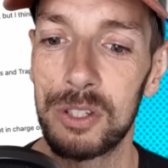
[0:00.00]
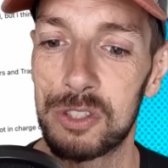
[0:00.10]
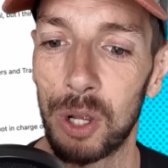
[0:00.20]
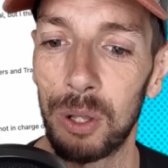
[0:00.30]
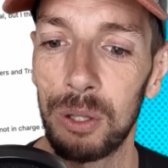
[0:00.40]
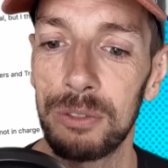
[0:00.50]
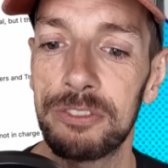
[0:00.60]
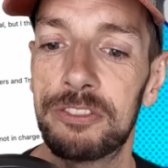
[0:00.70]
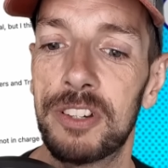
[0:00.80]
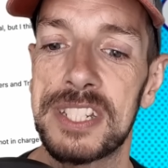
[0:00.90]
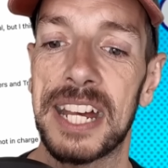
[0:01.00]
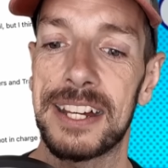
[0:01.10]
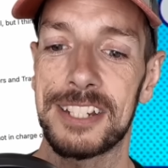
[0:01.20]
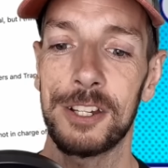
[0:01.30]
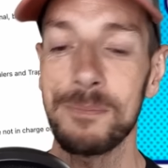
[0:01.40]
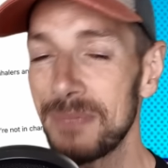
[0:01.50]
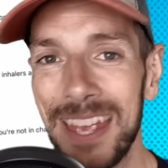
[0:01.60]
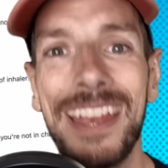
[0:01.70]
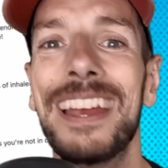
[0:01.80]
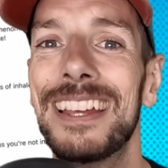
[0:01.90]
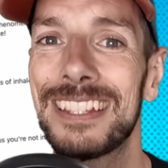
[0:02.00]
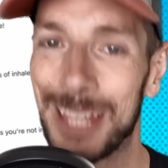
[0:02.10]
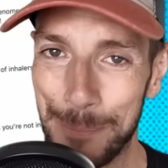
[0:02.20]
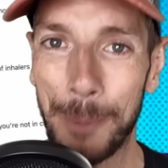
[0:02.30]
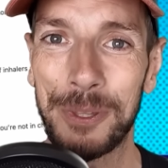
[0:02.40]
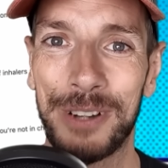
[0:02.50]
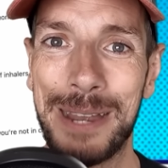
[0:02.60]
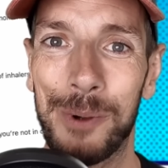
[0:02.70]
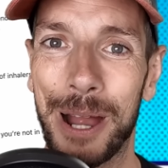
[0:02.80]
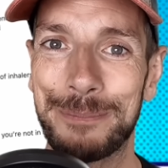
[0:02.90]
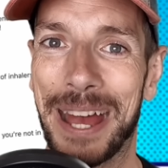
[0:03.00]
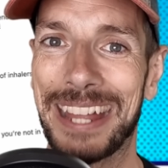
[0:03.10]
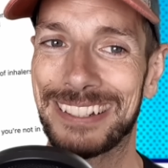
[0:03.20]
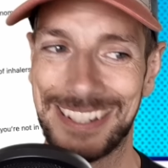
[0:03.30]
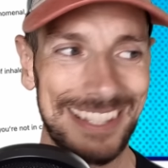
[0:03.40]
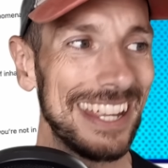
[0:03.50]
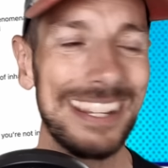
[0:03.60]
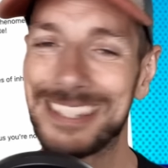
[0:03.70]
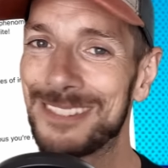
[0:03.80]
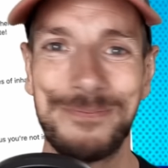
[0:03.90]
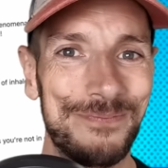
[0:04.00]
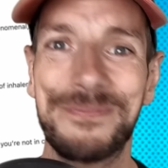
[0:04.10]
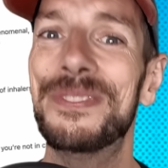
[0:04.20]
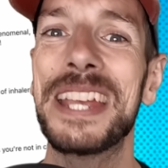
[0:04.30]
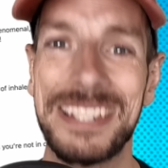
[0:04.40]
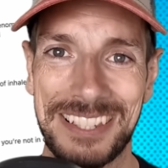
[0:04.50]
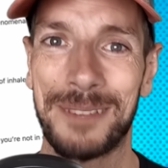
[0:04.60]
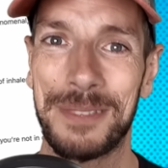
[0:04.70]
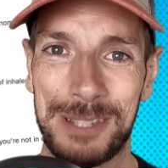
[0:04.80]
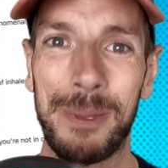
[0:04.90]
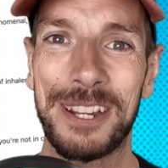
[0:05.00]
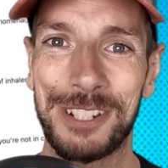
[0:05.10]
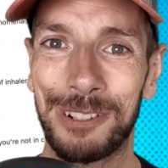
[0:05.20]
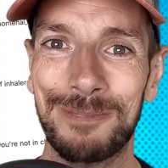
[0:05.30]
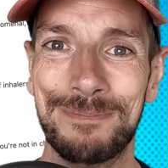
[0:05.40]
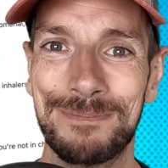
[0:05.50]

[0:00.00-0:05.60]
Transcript: Joel Furtado, keep up the great work, man, because these are something special.